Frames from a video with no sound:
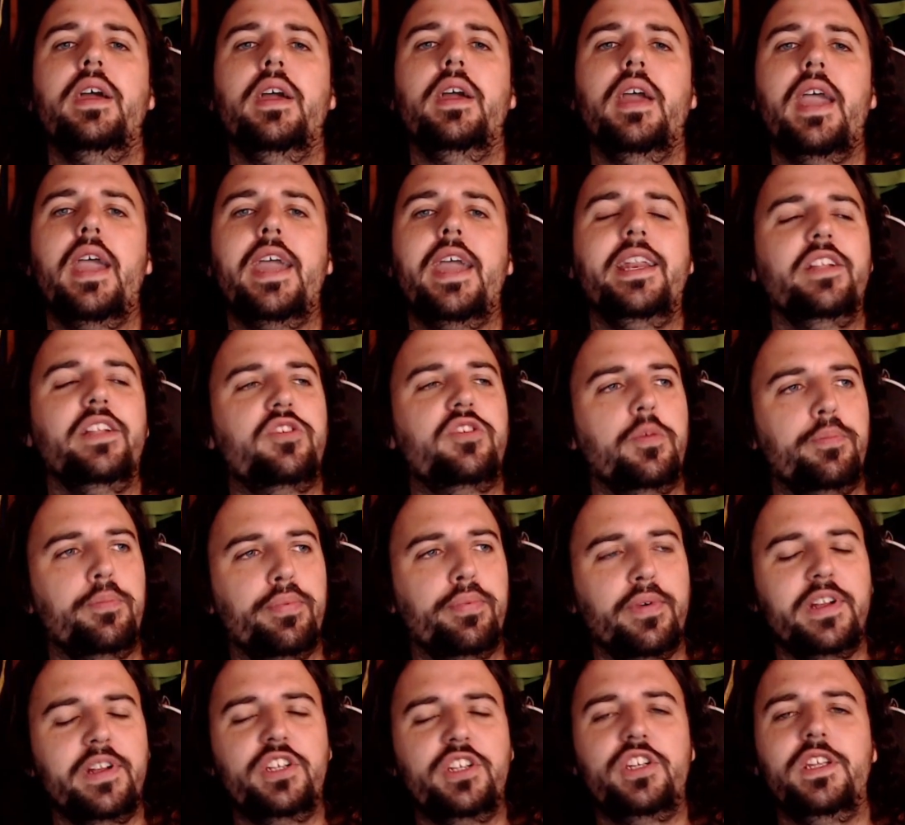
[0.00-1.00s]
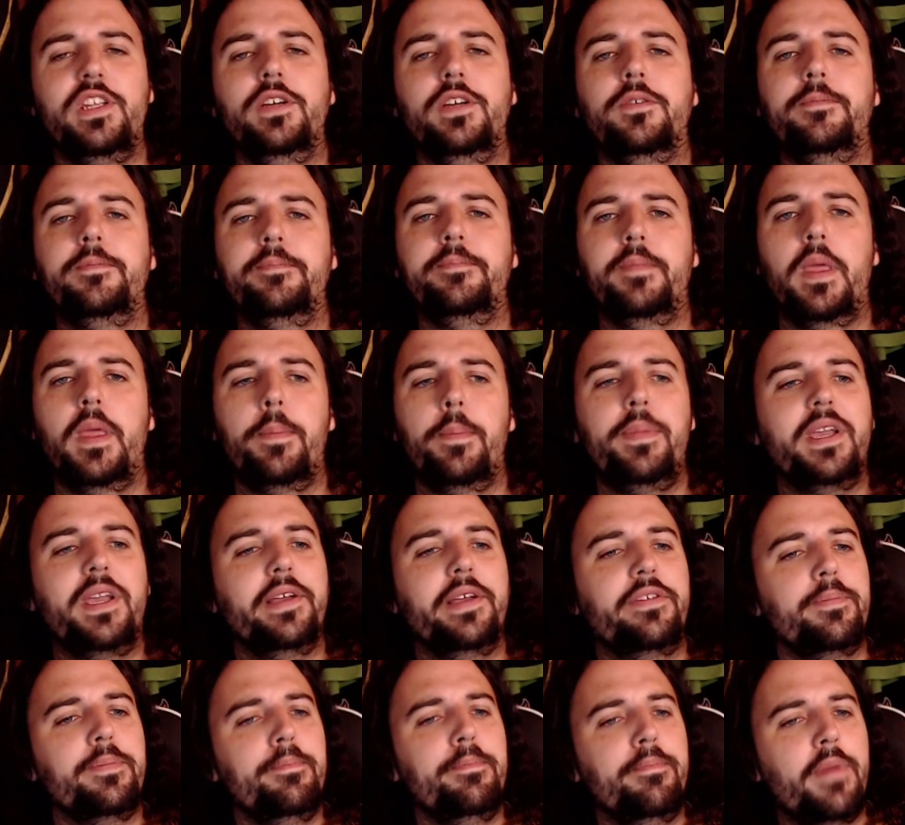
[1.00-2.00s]
and it's a bridge deal.
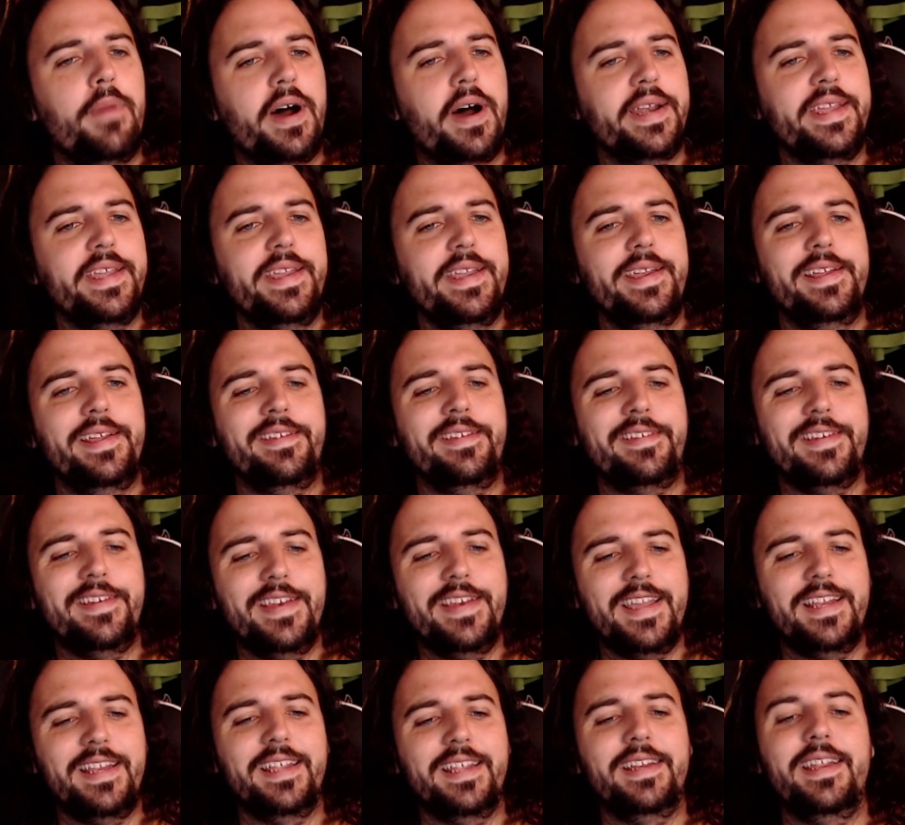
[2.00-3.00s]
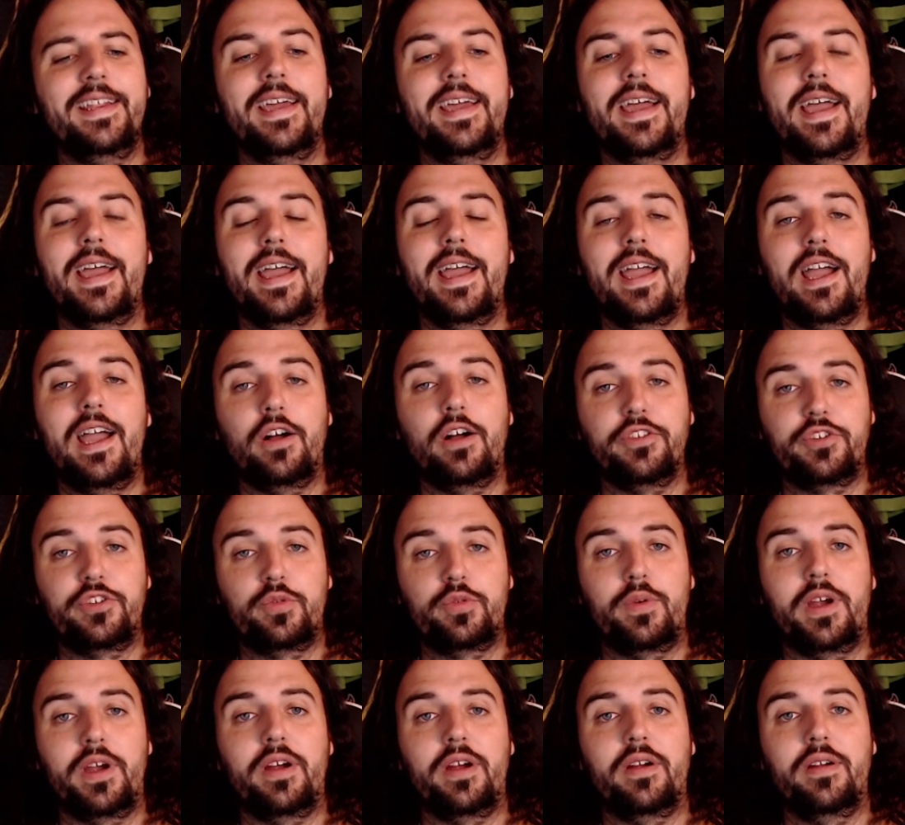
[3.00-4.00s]
Because money is needed
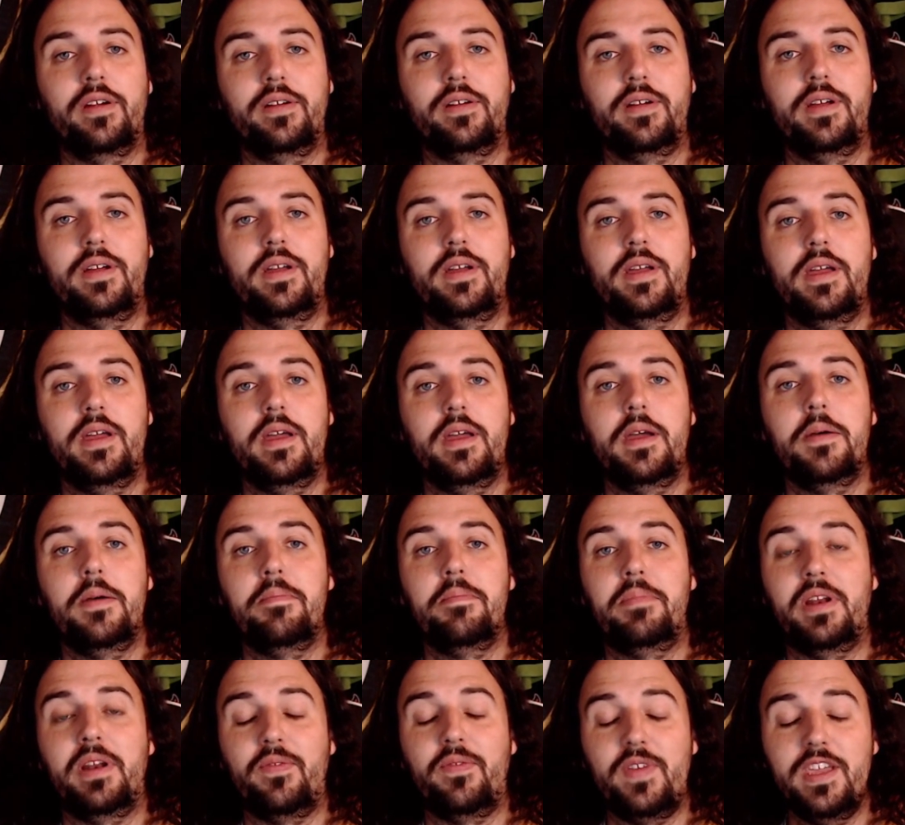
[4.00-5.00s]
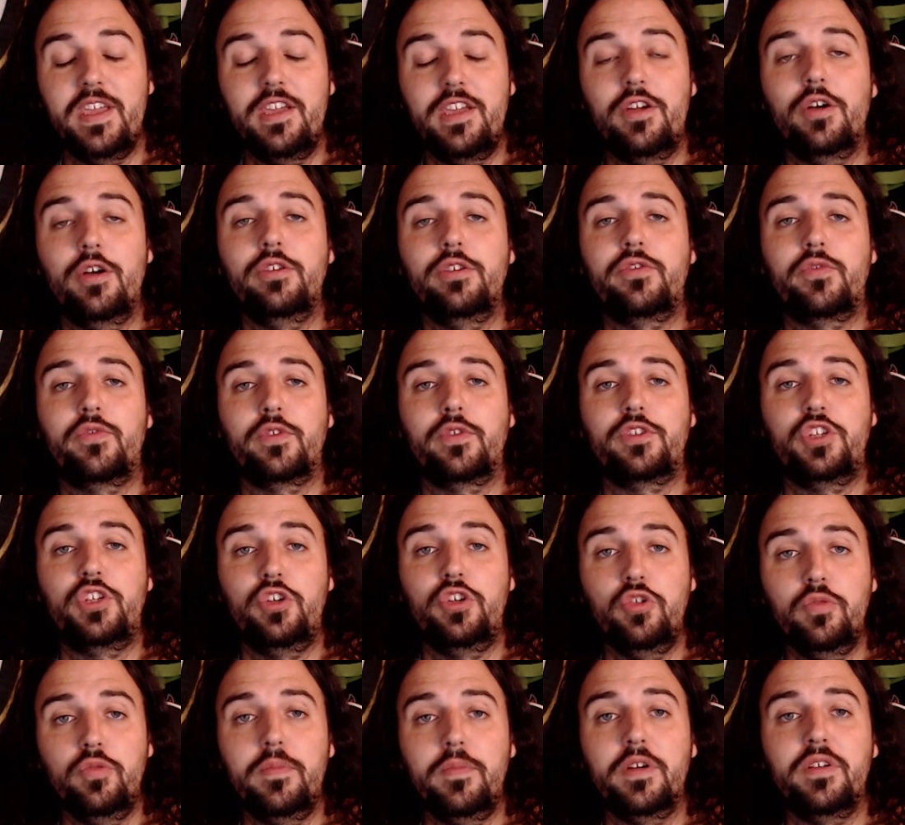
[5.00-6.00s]
elsewhere. But if he goes for
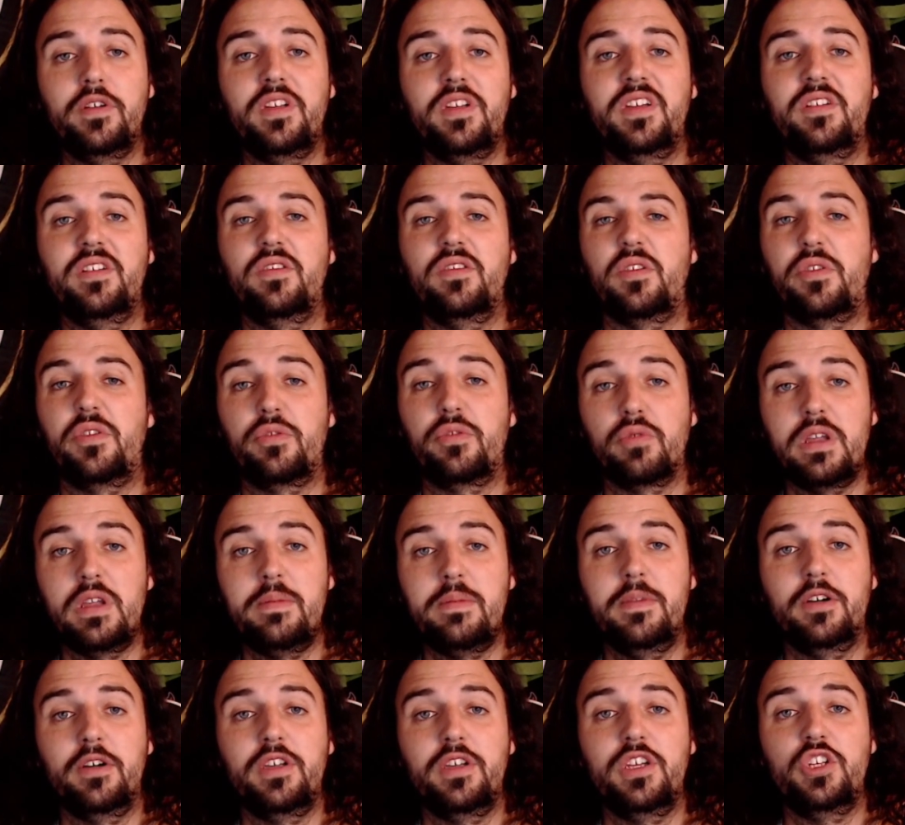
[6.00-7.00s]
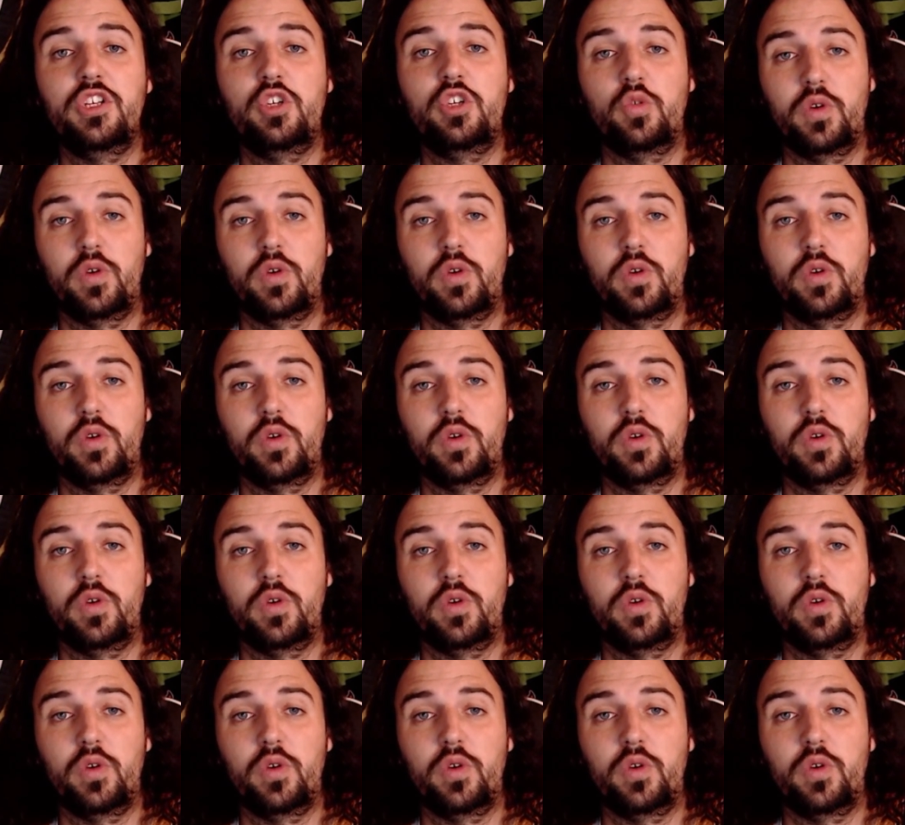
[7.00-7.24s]
2 million or 3 million to